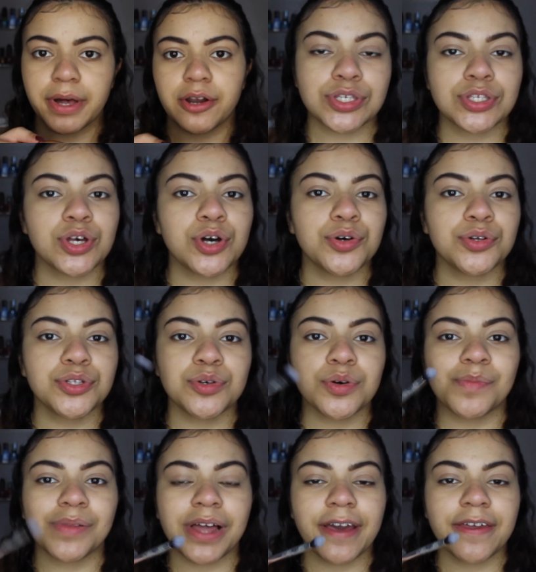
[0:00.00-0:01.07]
So to
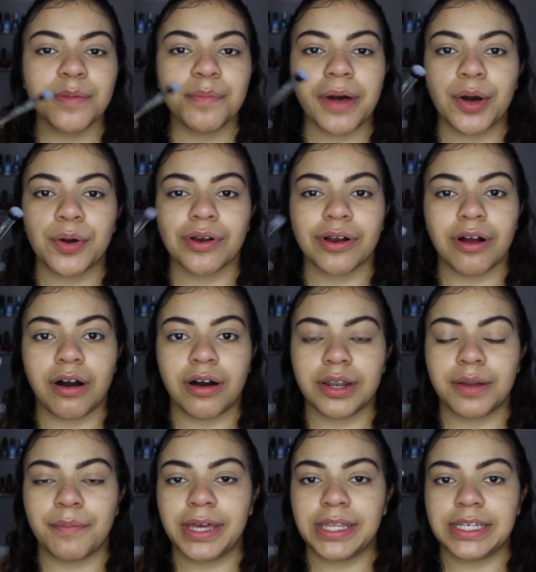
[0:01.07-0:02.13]
apply the powder on
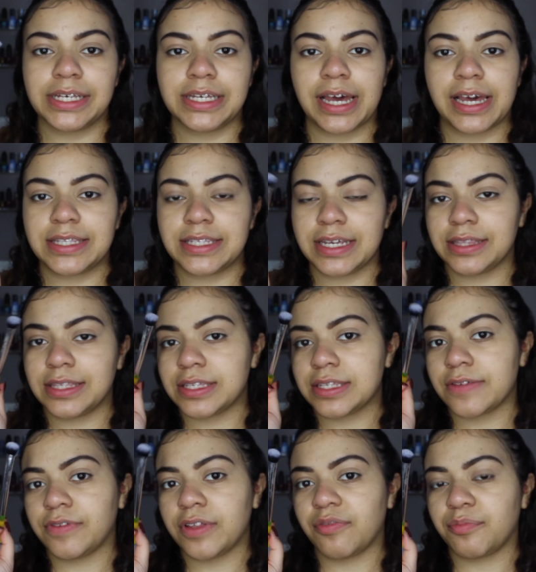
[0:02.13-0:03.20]
my lid, I take this
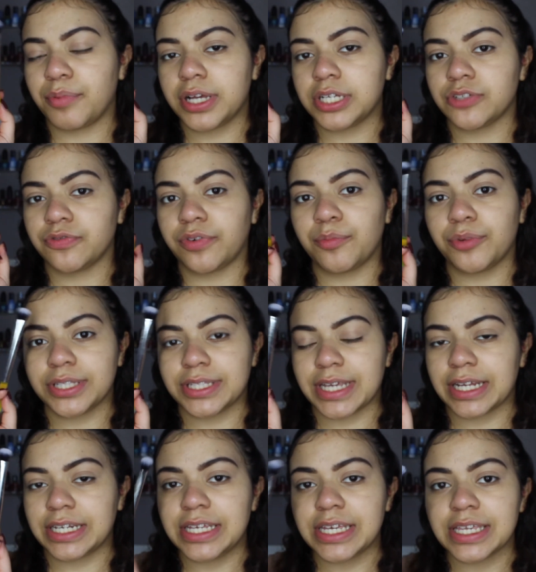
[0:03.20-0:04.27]
fluff brush from Real
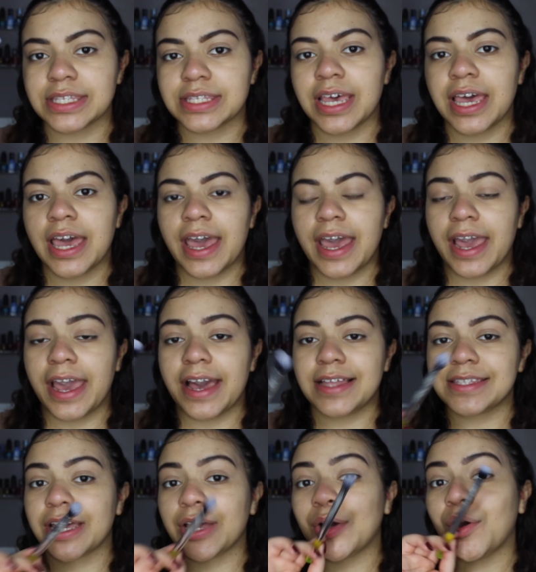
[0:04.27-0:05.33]
Techniques, and
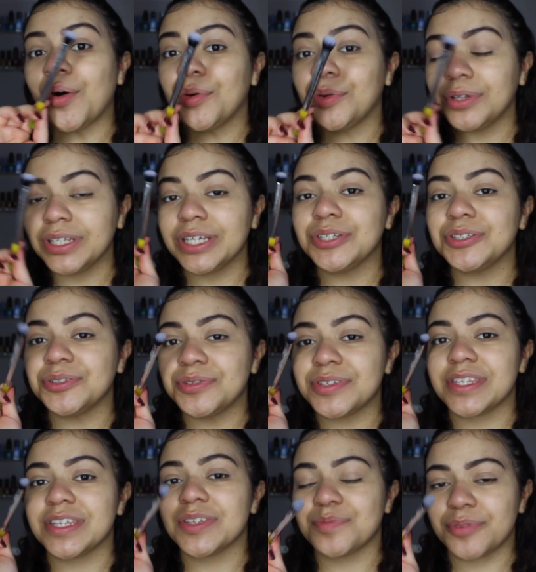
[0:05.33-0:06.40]
I only use
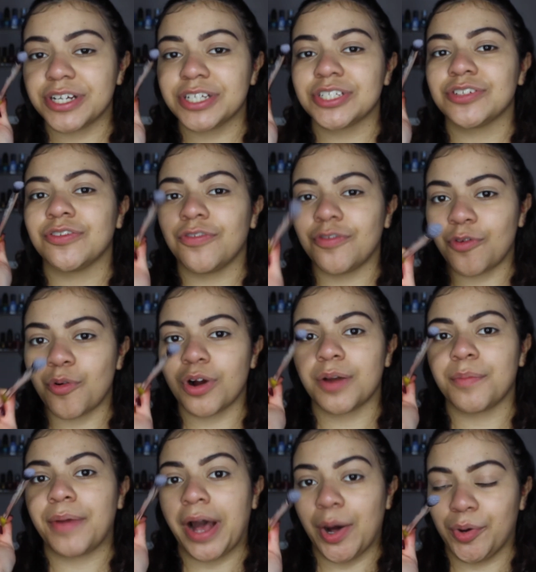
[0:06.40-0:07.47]
this brush for
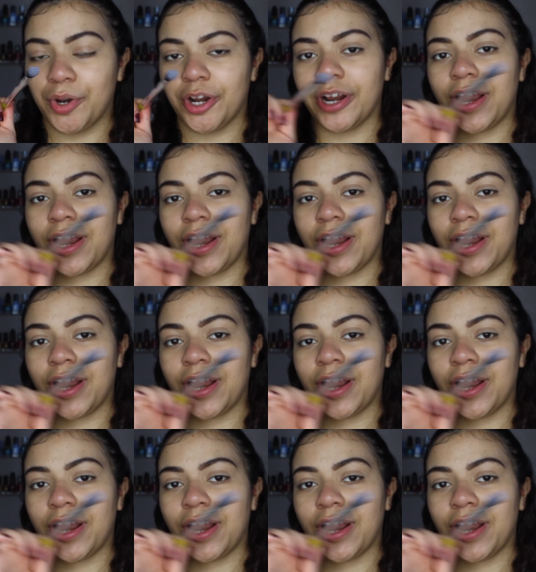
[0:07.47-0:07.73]
powder.